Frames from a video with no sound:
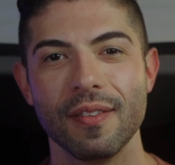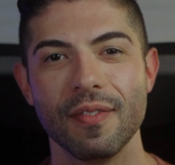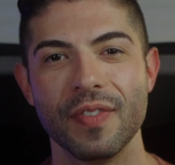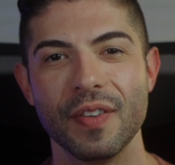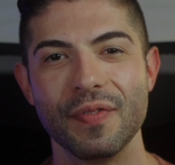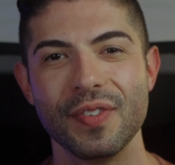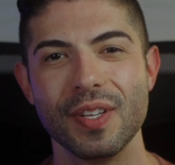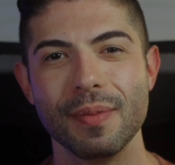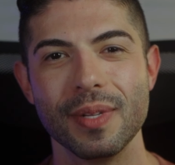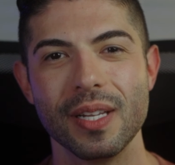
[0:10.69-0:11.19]

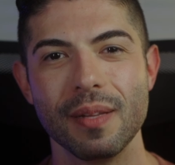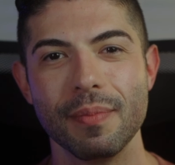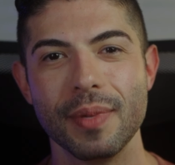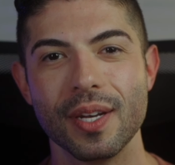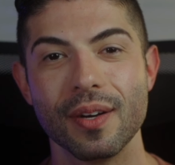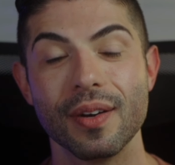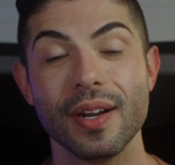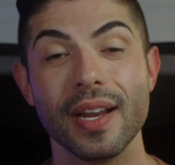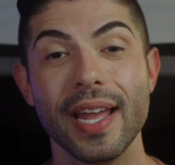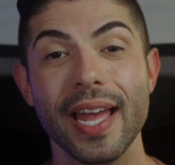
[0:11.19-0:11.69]

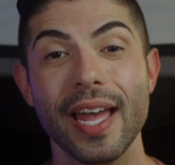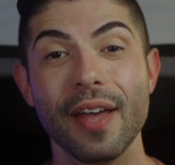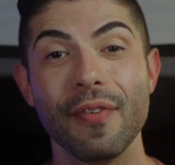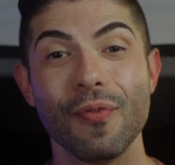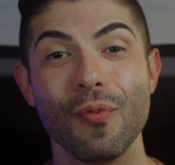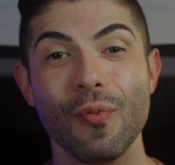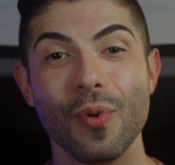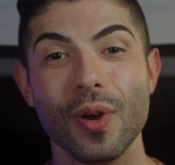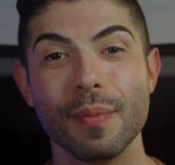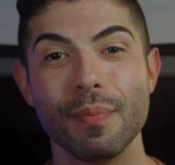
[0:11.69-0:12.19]
50mm
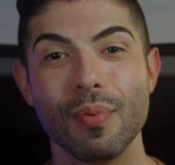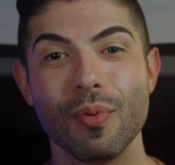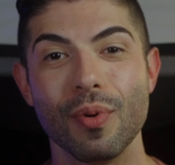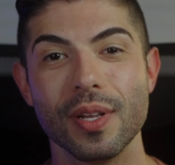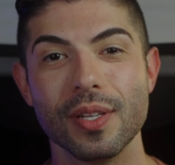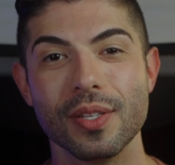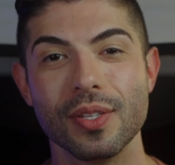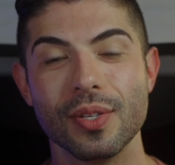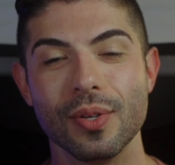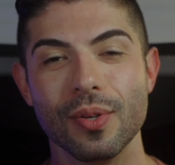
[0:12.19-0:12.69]

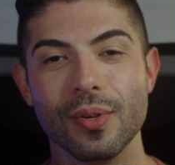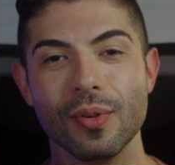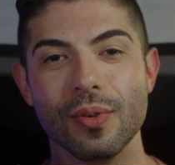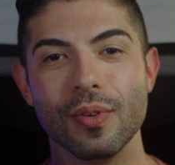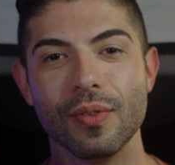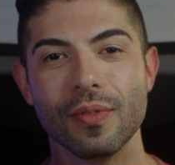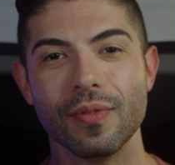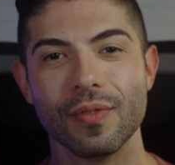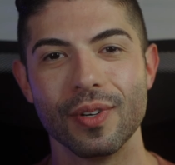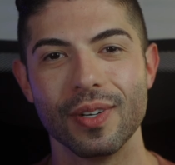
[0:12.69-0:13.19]
f1.2
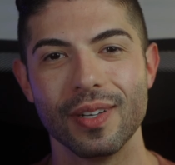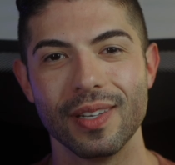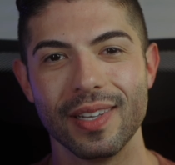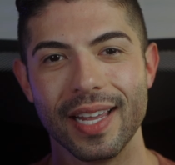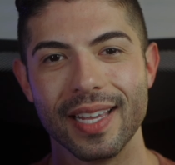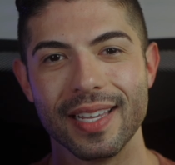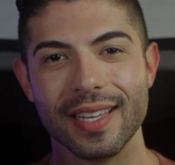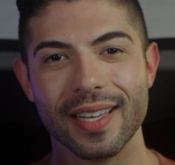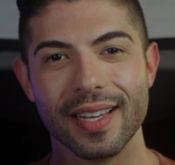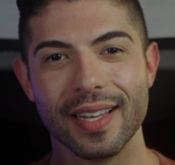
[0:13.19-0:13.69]
for
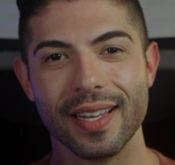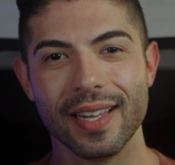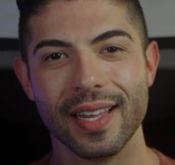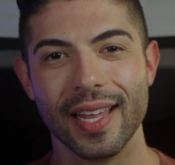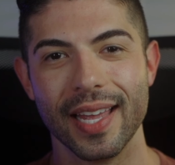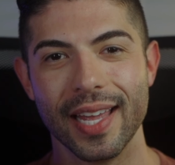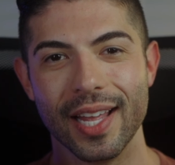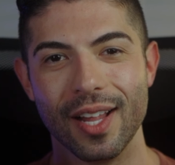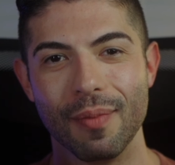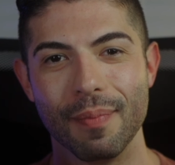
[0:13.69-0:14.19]
Leica
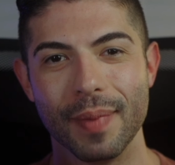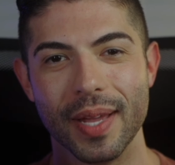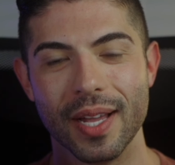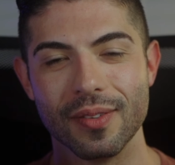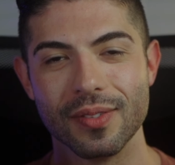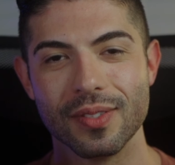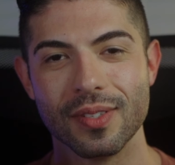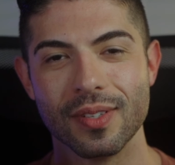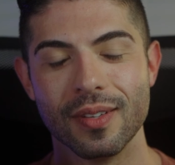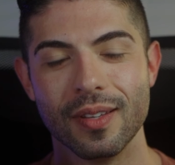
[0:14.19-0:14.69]
L
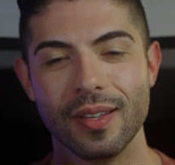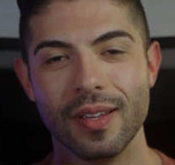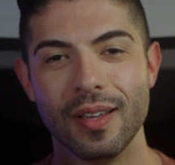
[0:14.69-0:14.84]
mount.